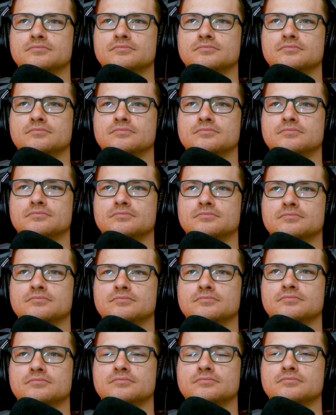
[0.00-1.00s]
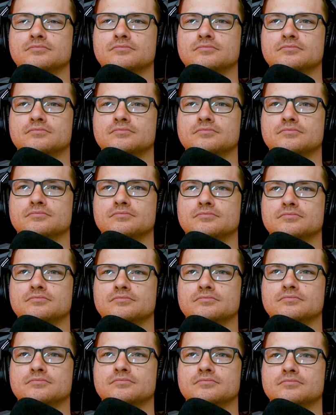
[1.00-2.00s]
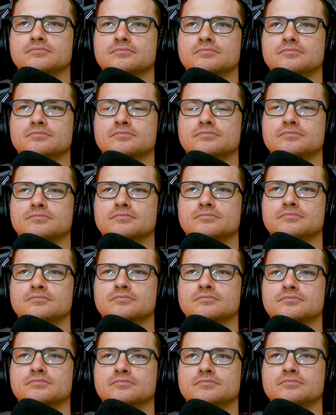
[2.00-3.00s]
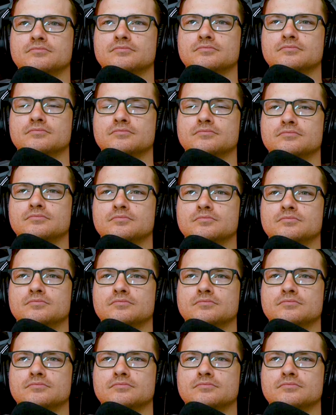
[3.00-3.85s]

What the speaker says: [no speech]